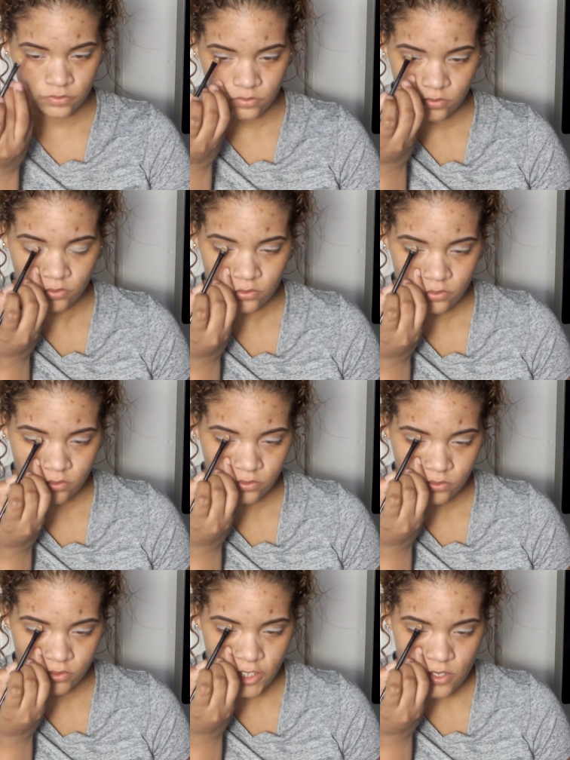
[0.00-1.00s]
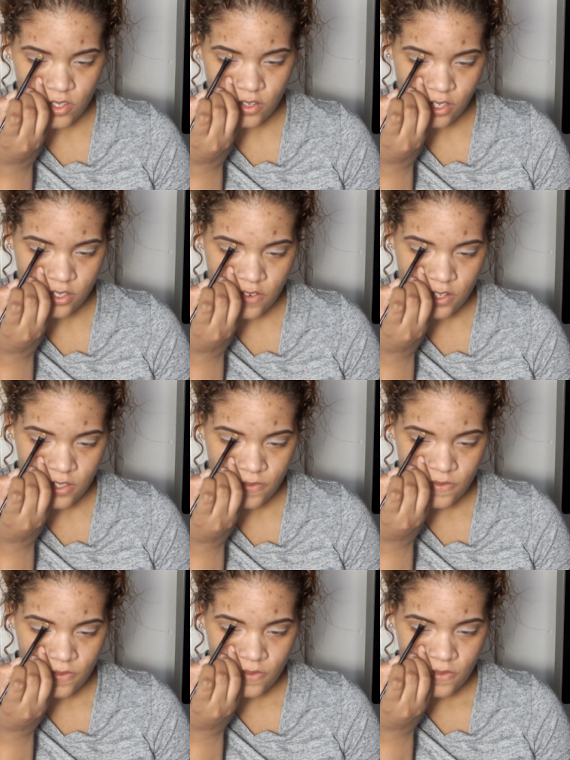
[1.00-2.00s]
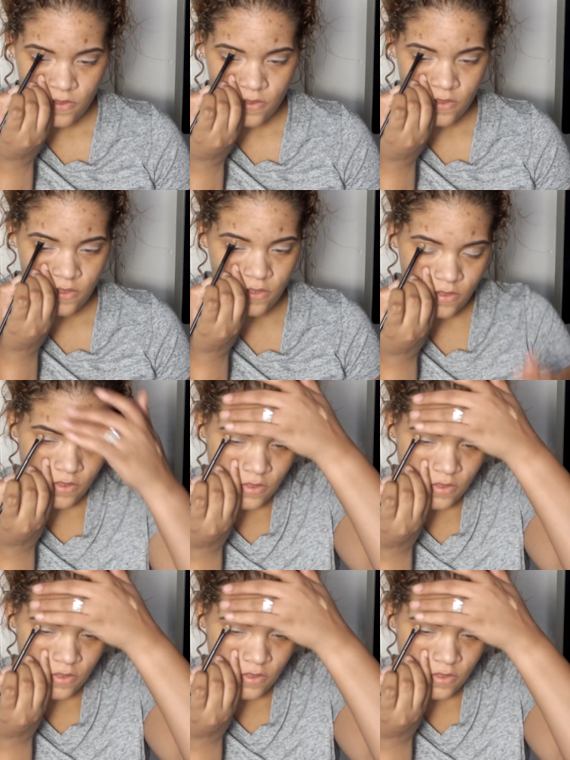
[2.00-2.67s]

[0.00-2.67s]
after that, I like to